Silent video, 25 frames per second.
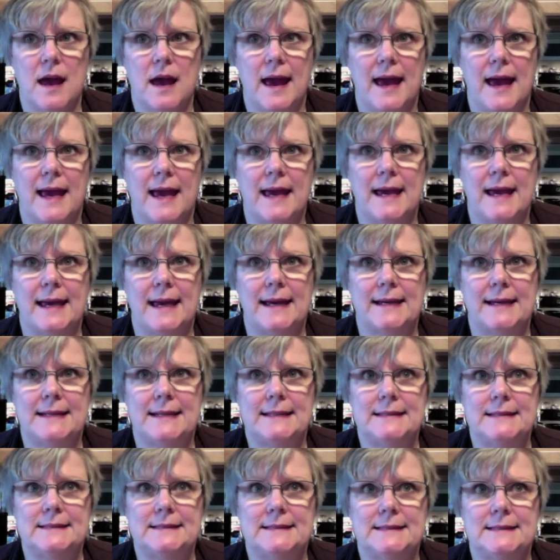
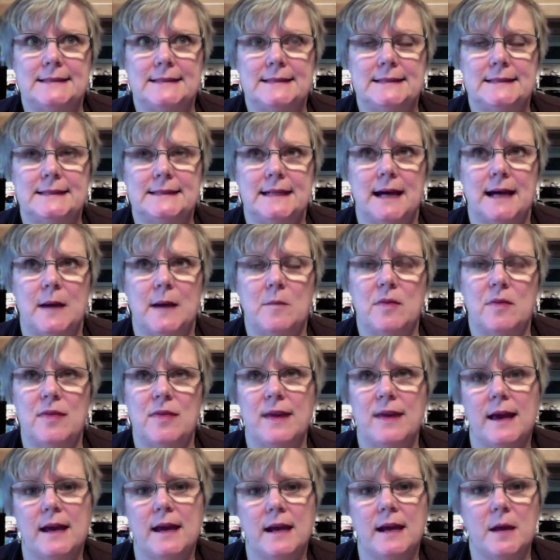And I'm
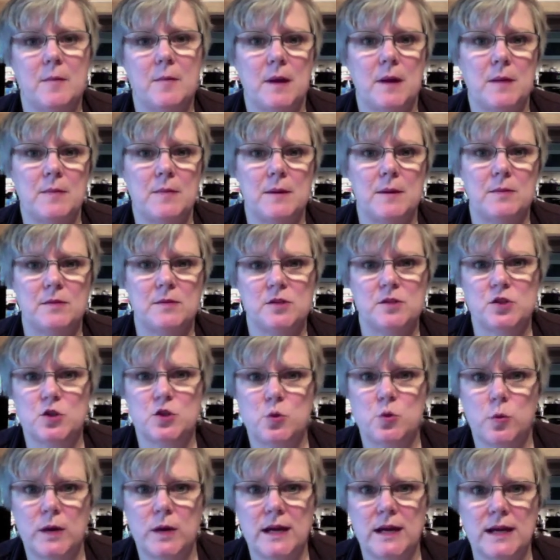thinking I might be able to
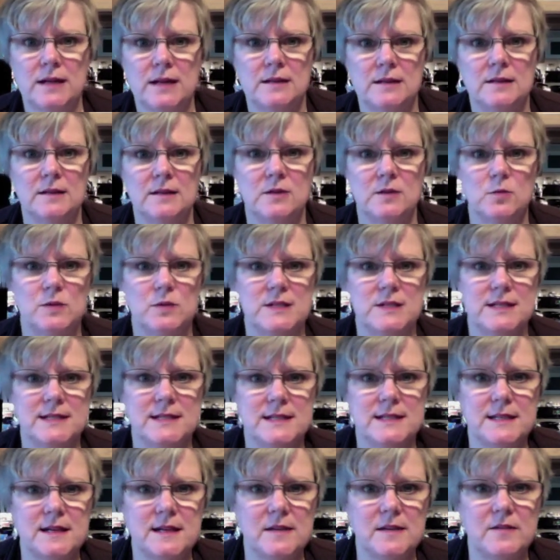tweak it a little with
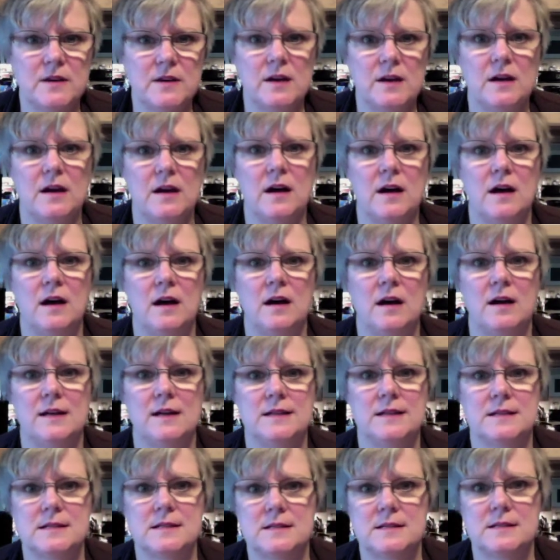stevia
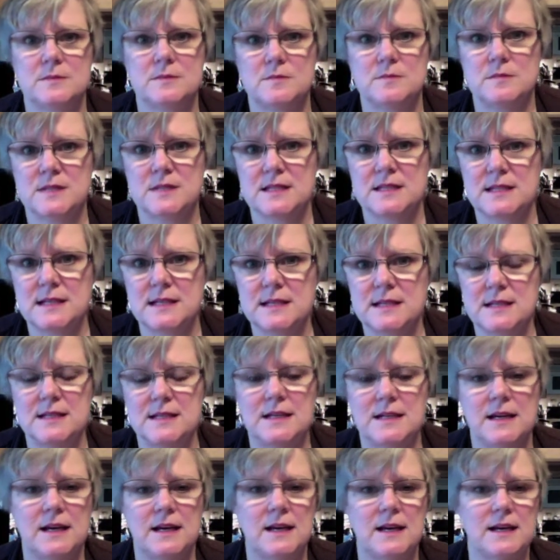and some
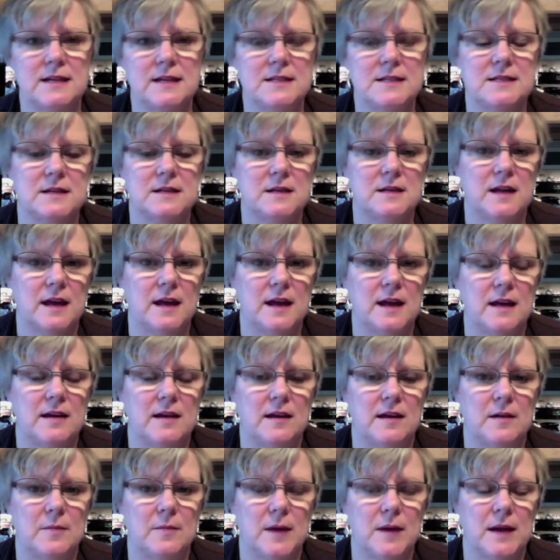seasonings and, and
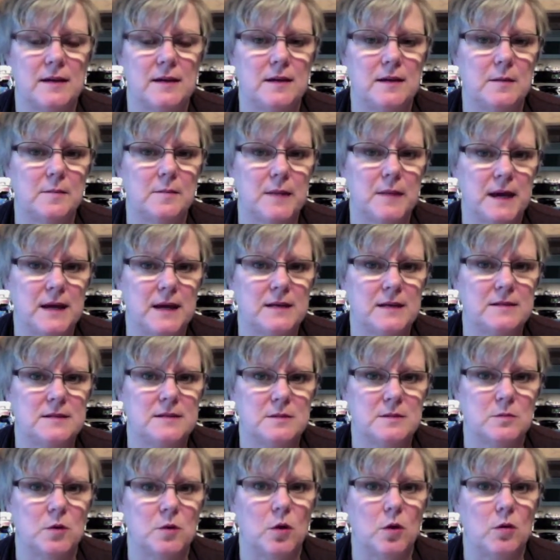um, end up making some
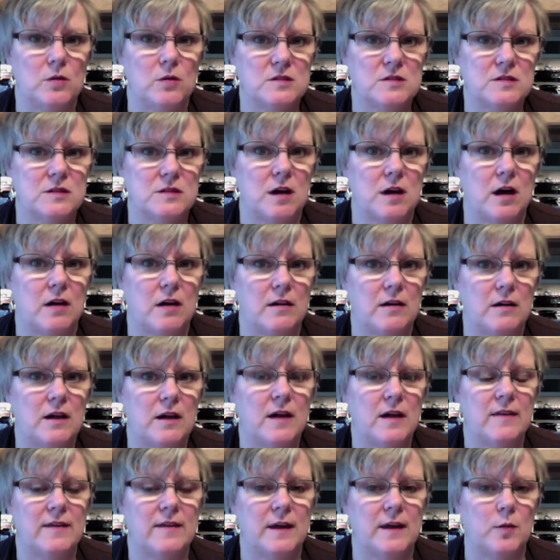coleslaw
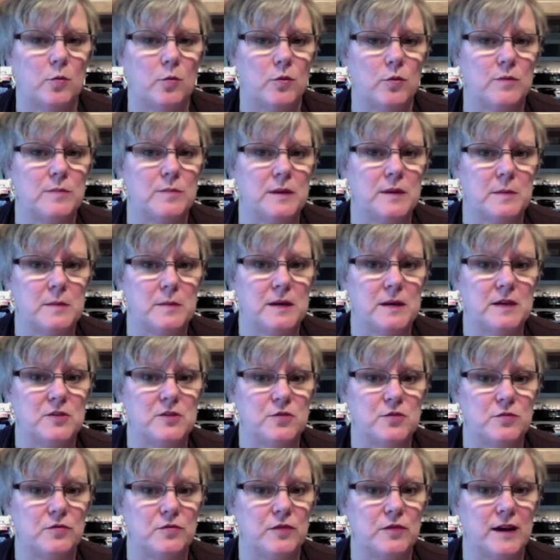that would be
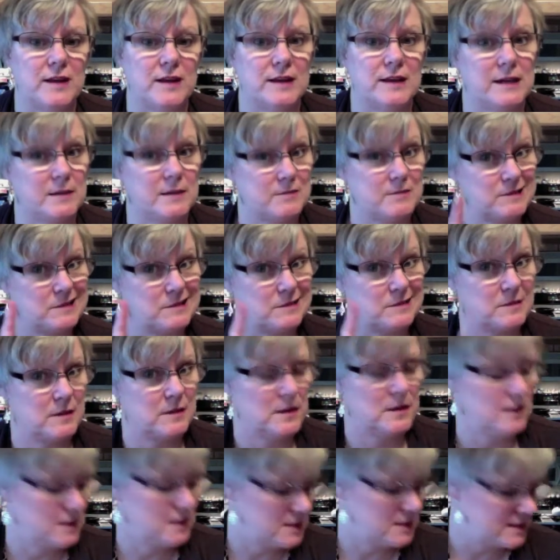P2 friendly.
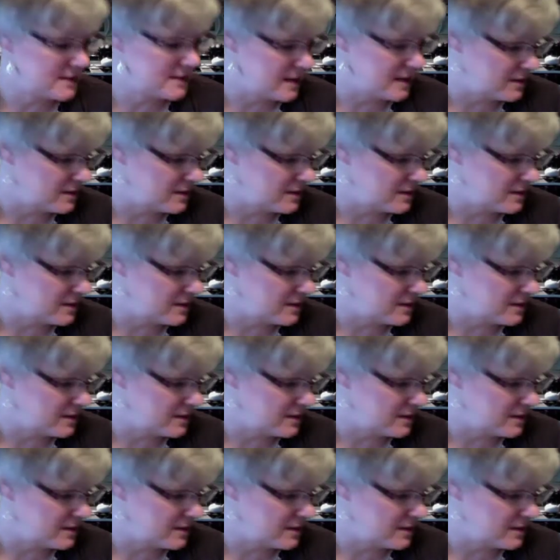Stay